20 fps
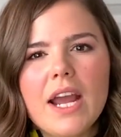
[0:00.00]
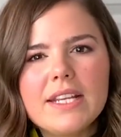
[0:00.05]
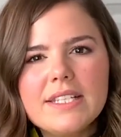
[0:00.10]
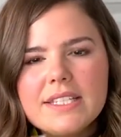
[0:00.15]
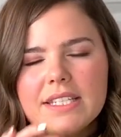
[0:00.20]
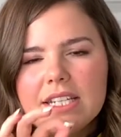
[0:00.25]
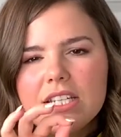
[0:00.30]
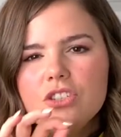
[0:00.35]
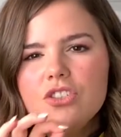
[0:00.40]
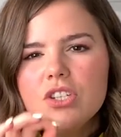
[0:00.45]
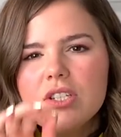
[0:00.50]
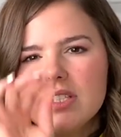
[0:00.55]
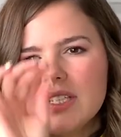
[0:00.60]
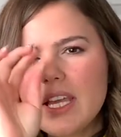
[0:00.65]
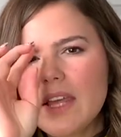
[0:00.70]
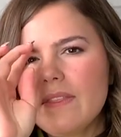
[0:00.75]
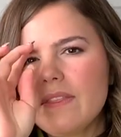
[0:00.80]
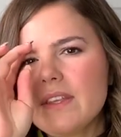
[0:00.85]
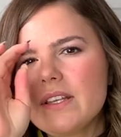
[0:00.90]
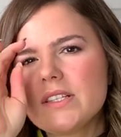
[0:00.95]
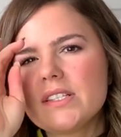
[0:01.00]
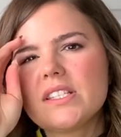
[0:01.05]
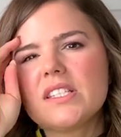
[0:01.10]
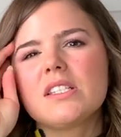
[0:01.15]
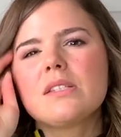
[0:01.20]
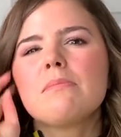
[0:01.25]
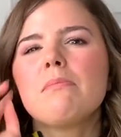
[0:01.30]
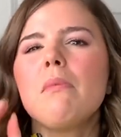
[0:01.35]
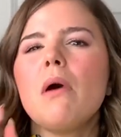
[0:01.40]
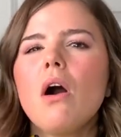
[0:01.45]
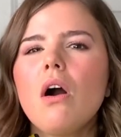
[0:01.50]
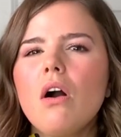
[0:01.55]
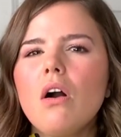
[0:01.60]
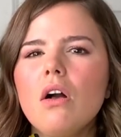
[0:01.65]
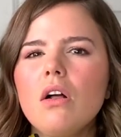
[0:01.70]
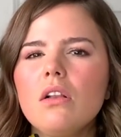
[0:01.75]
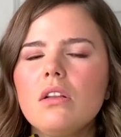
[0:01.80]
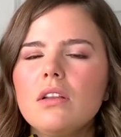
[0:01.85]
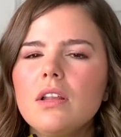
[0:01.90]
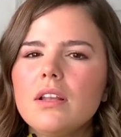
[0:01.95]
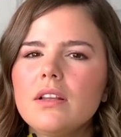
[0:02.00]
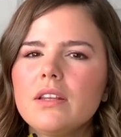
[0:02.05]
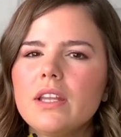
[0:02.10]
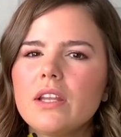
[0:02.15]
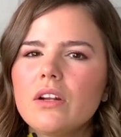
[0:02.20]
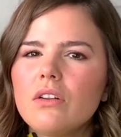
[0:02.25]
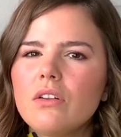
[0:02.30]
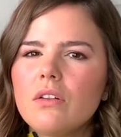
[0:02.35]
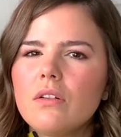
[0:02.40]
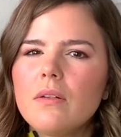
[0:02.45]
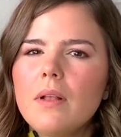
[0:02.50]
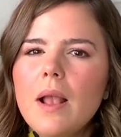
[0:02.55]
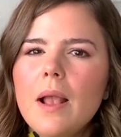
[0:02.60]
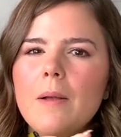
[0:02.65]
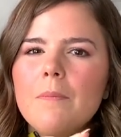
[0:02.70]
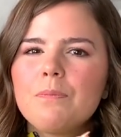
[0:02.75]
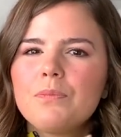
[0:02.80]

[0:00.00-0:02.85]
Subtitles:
I did just get this small little,